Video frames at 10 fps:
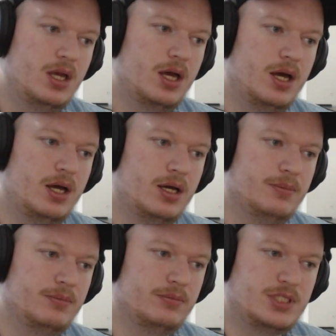
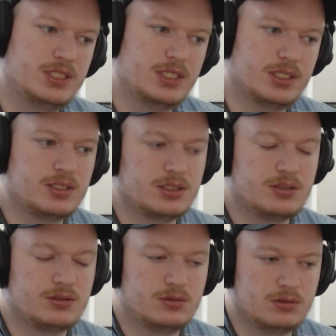
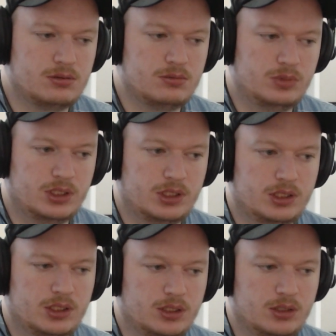C6,
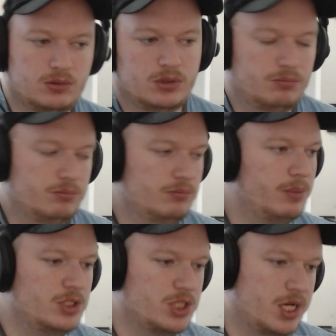we would
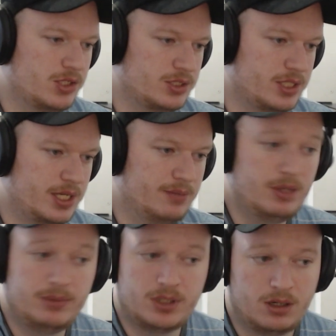maybe change our setup,
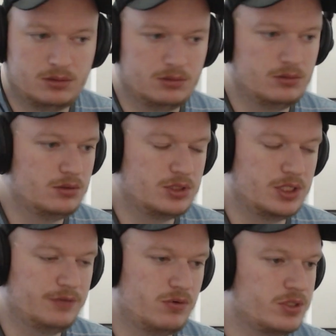maybe not.
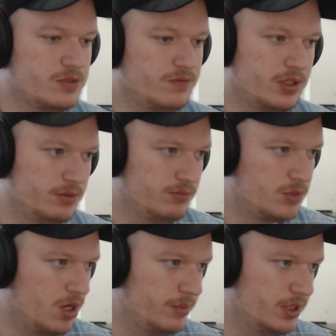C4 is very
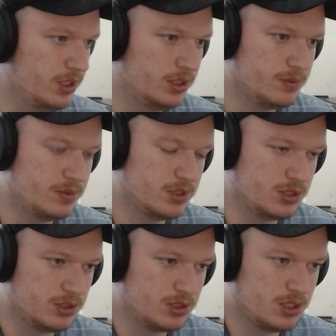common in these
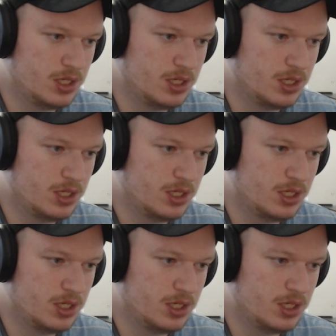positions.